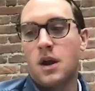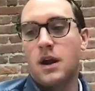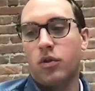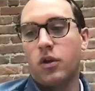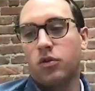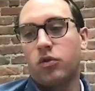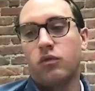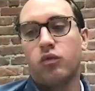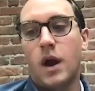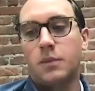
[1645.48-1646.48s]
And I think the
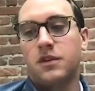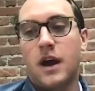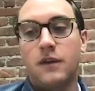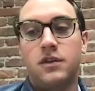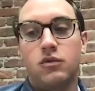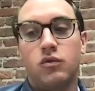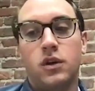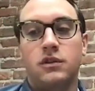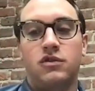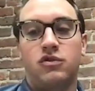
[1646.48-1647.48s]
reps that I've seen
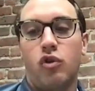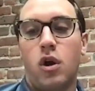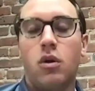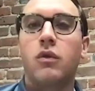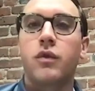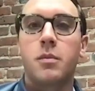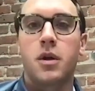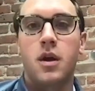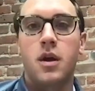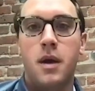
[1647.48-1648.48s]
really struggle from
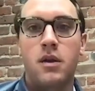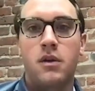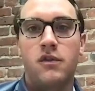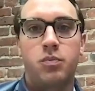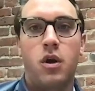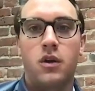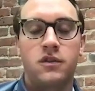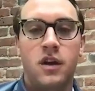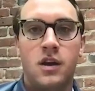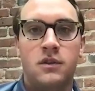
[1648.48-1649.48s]
a competitive
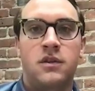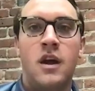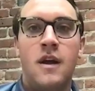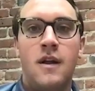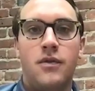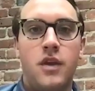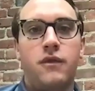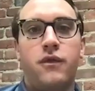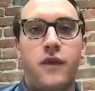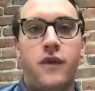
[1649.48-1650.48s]
process, they
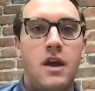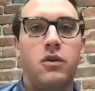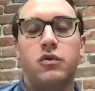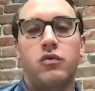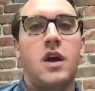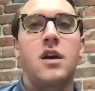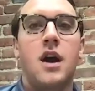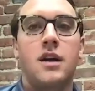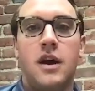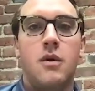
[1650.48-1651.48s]
fail to
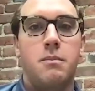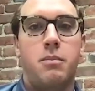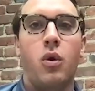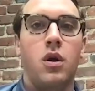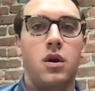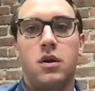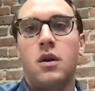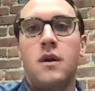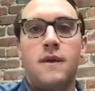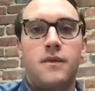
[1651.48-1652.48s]
recognize how important
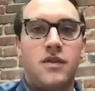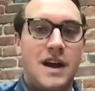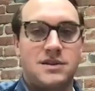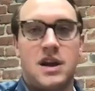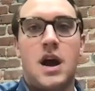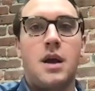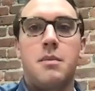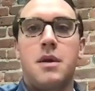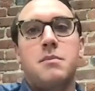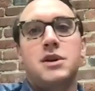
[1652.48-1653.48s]
that time
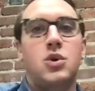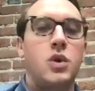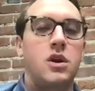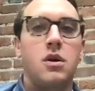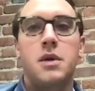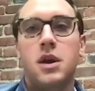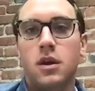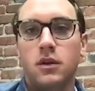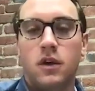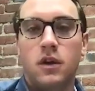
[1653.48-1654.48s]
in between your
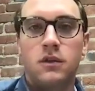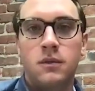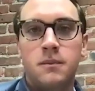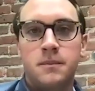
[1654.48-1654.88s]
meetings is.